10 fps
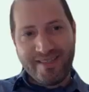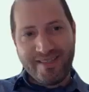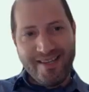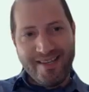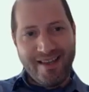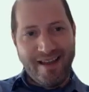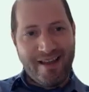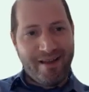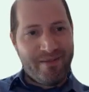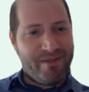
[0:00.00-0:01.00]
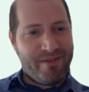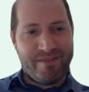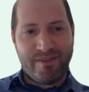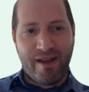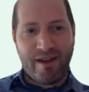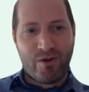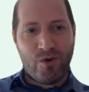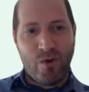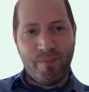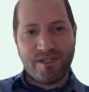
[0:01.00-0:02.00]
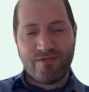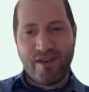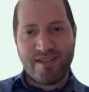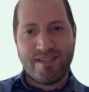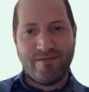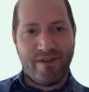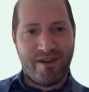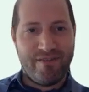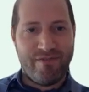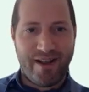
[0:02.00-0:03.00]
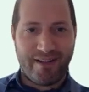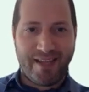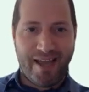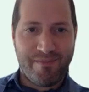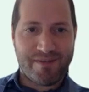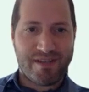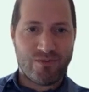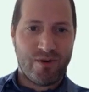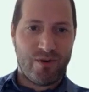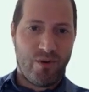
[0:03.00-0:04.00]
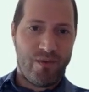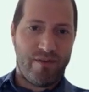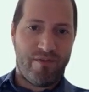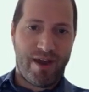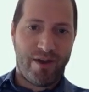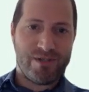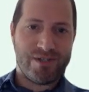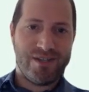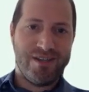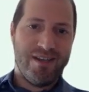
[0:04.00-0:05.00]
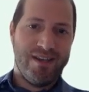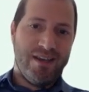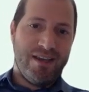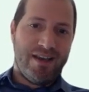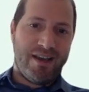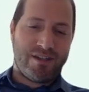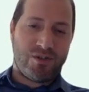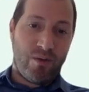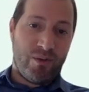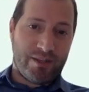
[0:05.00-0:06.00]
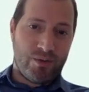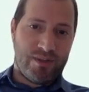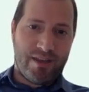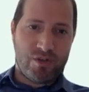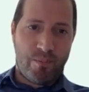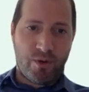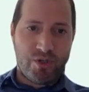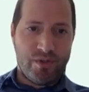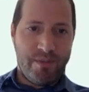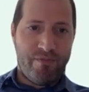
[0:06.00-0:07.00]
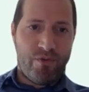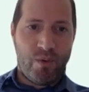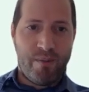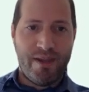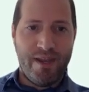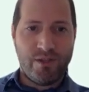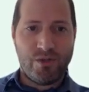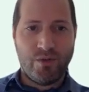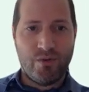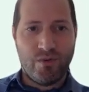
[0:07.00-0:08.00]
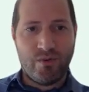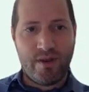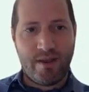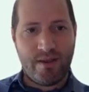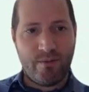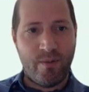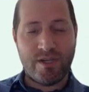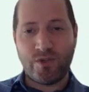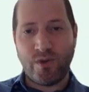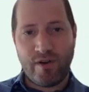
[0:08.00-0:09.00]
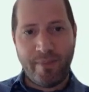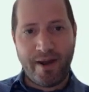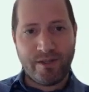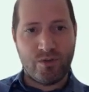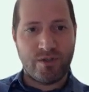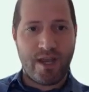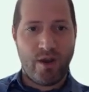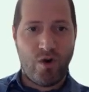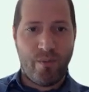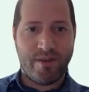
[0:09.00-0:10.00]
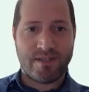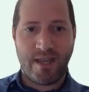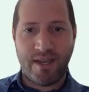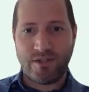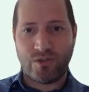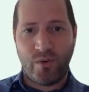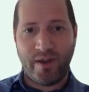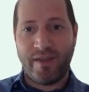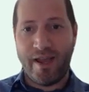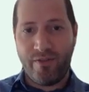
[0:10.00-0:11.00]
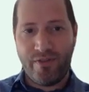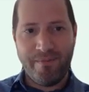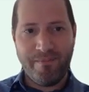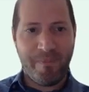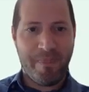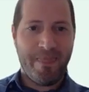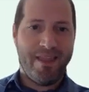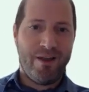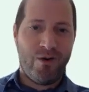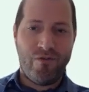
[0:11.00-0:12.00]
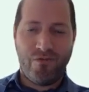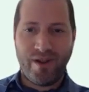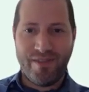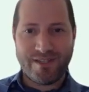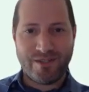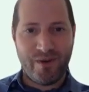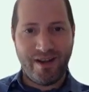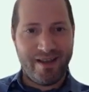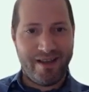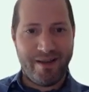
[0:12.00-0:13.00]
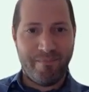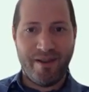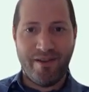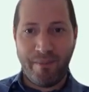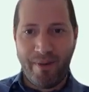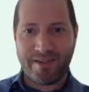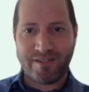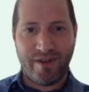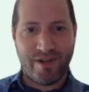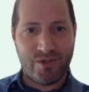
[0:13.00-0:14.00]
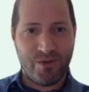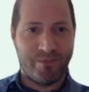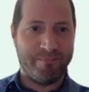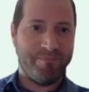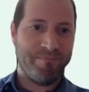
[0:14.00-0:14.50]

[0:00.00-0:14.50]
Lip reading: Fortunately, the entire globe is facing very difficult times, as we know, with the virus. So I would like to take this opportunity before we begin to wish to everybody to stay home and stay strong and healthy. Hopefully this will be in the past very soon.